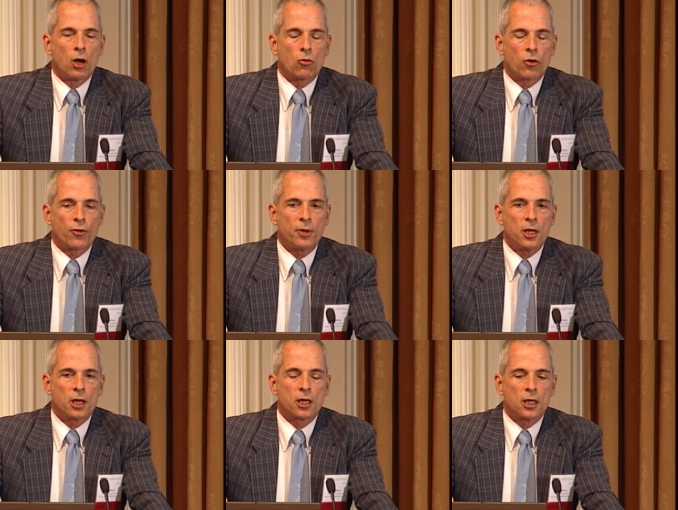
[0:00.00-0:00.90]

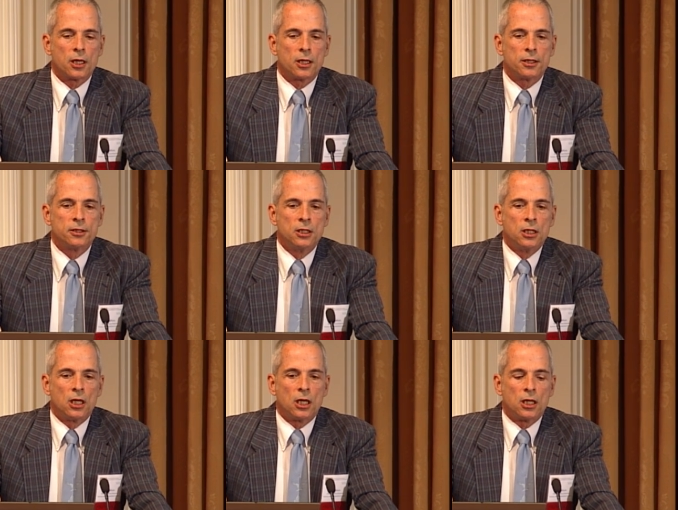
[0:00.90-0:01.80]
orthopedic
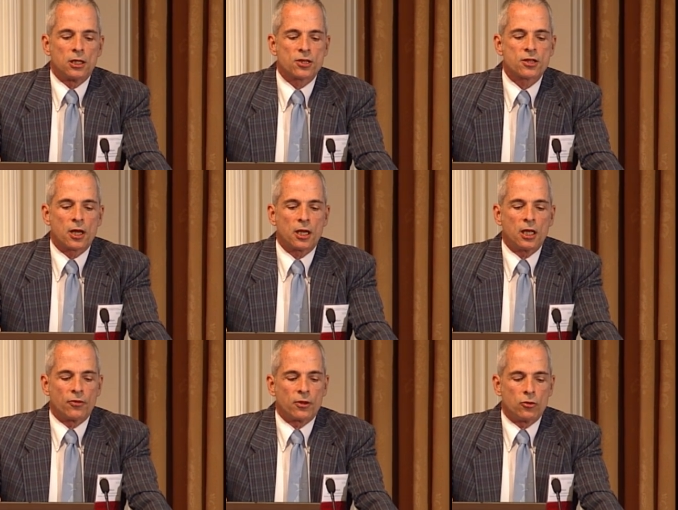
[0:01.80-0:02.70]
study
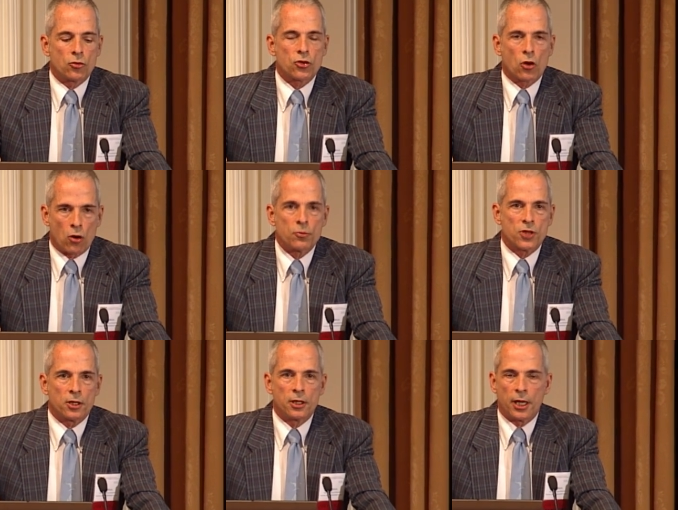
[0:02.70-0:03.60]
in the nursing homes
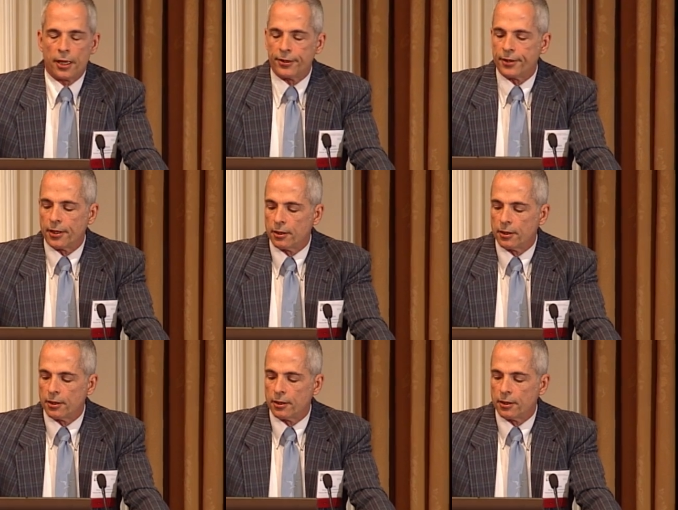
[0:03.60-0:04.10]
and